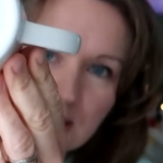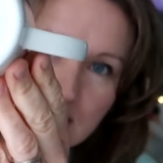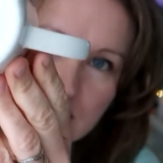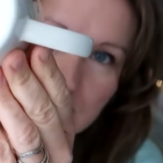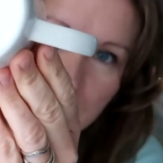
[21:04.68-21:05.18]

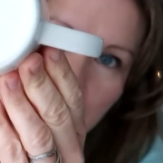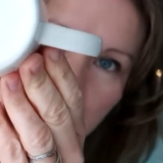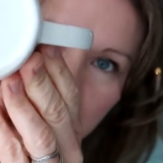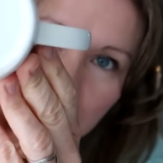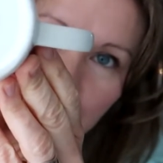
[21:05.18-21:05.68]
says
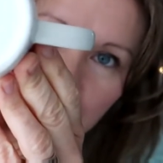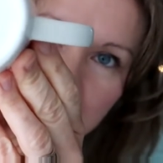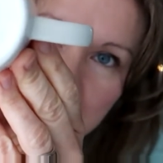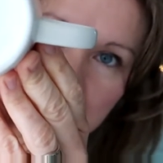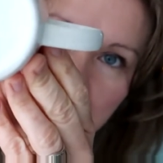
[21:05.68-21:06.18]

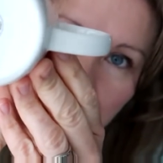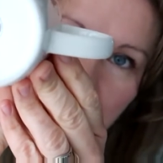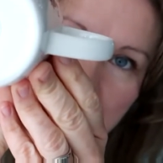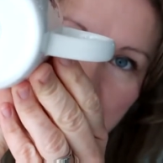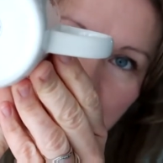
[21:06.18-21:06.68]
product
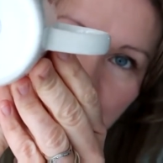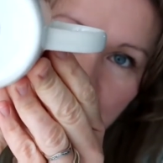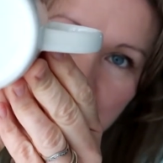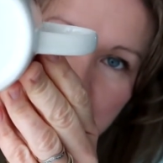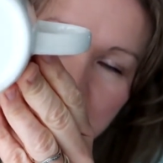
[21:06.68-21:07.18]
exclusive
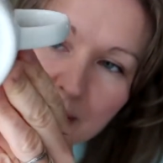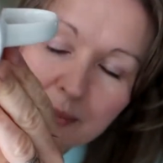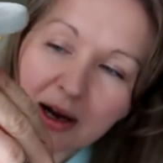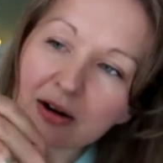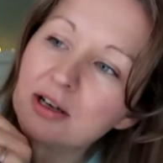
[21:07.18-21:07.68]
for Disneyland
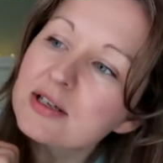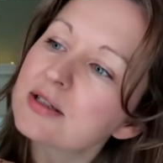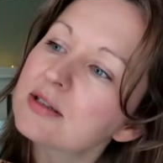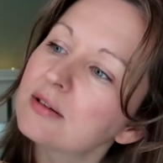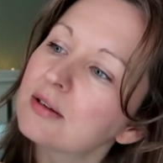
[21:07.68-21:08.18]

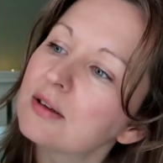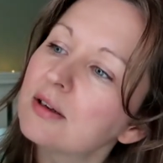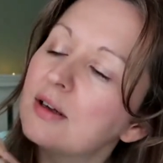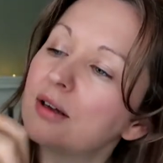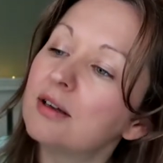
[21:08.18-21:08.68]
Paris.
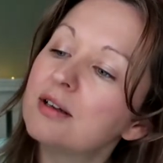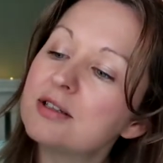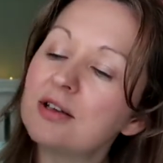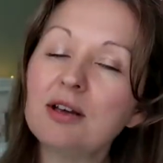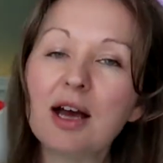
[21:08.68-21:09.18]

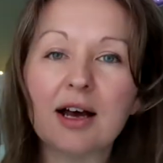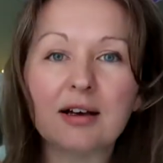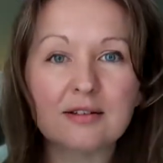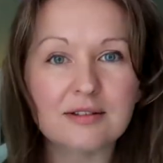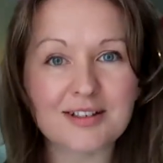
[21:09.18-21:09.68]
So yeah,
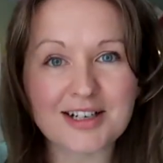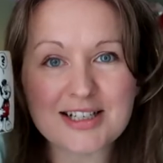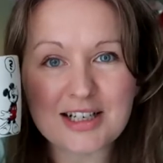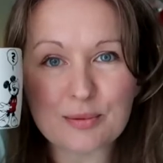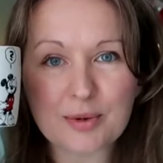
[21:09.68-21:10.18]

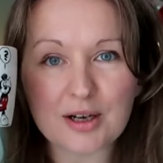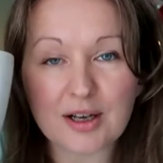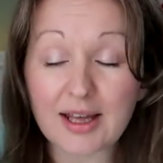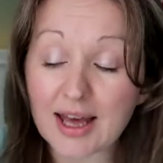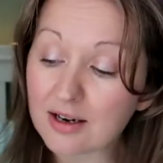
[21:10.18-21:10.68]
nice little
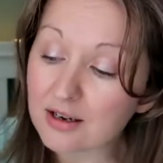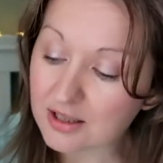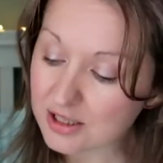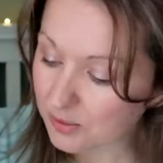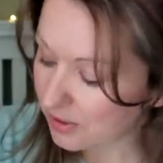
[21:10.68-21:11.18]
mug. Again,
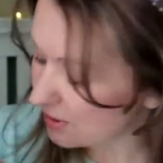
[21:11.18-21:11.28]
this one